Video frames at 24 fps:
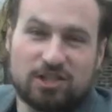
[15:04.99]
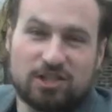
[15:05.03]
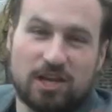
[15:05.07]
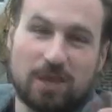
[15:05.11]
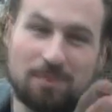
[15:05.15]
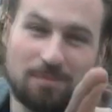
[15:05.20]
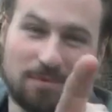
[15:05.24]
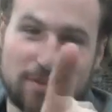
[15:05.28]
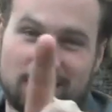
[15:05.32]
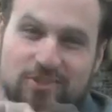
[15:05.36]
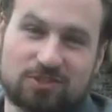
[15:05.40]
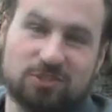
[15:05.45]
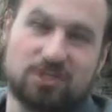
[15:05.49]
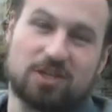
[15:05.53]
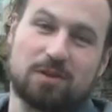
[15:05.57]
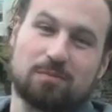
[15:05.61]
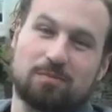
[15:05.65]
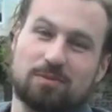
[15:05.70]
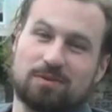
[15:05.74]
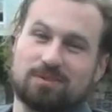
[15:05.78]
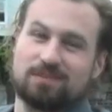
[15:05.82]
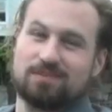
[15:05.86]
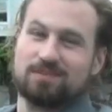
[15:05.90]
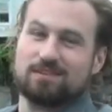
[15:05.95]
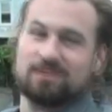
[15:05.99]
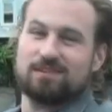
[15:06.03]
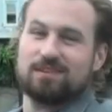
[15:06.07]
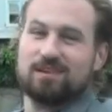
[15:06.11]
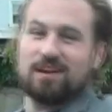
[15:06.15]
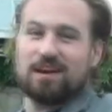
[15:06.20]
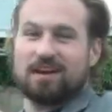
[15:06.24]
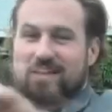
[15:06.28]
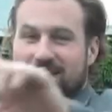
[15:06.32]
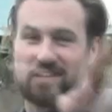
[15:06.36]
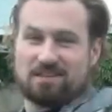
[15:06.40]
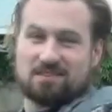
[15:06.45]
the championship
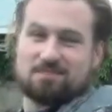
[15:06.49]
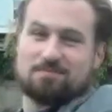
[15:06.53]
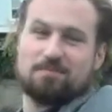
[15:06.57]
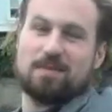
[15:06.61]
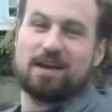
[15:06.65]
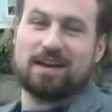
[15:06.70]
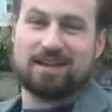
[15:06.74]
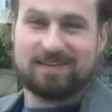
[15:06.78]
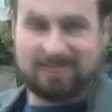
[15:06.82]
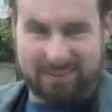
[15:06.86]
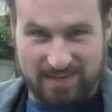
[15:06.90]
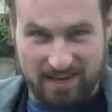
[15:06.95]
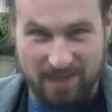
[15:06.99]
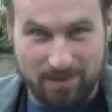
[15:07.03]
against Mike